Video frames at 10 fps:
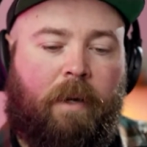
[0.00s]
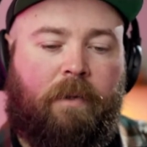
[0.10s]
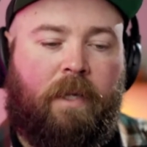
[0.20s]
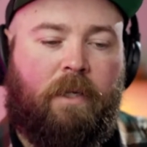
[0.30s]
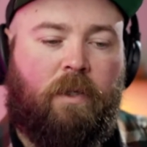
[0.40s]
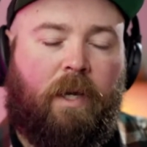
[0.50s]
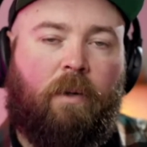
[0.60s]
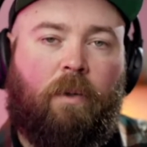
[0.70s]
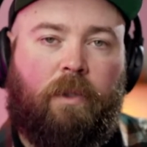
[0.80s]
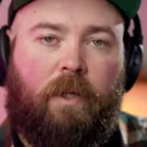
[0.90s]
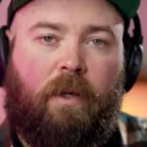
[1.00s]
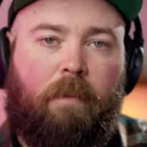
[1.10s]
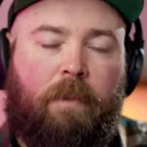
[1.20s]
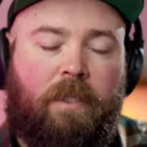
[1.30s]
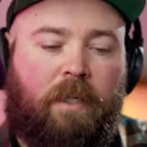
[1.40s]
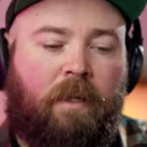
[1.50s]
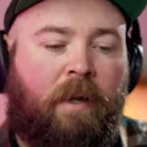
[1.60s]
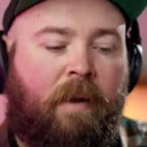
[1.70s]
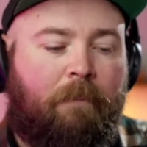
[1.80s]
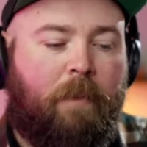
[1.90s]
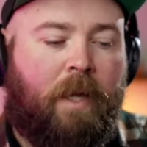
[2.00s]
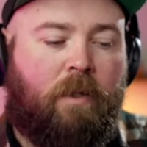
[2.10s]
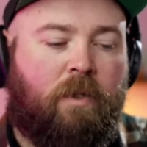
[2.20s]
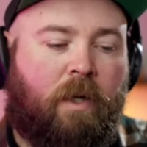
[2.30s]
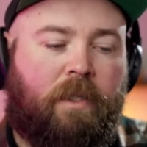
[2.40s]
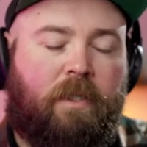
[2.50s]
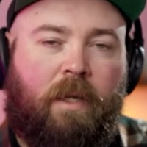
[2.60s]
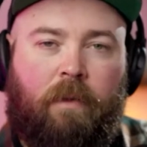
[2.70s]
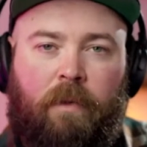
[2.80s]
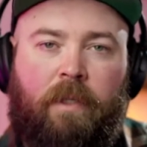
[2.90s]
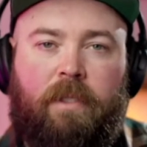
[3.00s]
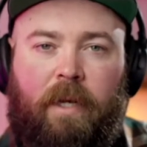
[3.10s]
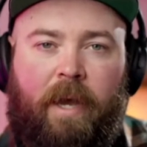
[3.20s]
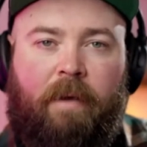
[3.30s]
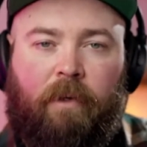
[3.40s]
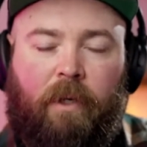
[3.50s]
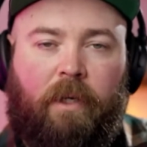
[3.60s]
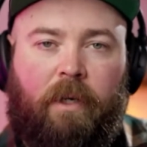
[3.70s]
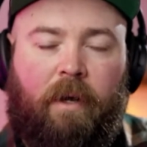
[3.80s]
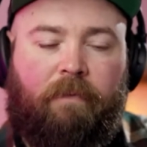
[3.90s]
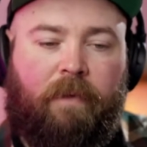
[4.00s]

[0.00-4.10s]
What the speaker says: And then as you get older, you get busy and you start to say, the things that I have are good enough.